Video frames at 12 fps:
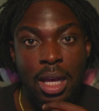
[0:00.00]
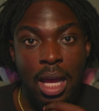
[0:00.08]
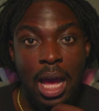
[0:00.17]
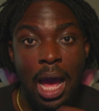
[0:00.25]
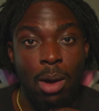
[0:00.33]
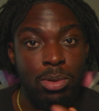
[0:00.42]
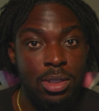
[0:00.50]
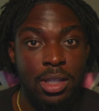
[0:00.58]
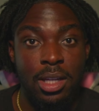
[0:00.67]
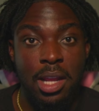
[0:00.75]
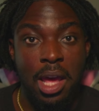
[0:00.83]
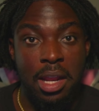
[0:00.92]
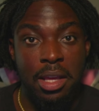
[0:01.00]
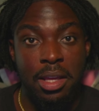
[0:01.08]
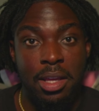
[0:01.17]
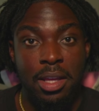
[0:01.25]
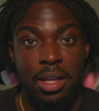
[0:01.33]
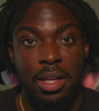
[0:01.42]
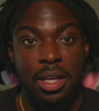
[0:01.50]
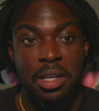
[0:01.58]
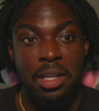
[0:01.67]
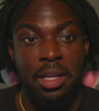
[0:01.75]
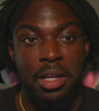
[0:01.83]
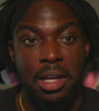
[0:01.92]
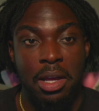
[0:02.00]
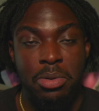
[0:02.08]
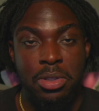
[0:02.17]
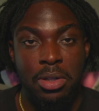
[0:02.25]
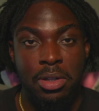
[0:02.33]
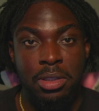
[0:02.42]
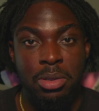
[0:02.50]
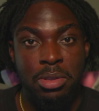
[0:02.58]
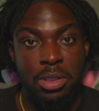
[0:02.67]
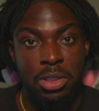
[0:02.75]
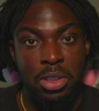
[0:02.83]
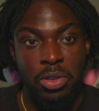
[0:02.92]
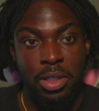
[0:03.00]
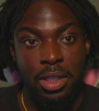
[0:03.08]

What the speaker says: I was good at it, and then I was on a losing streak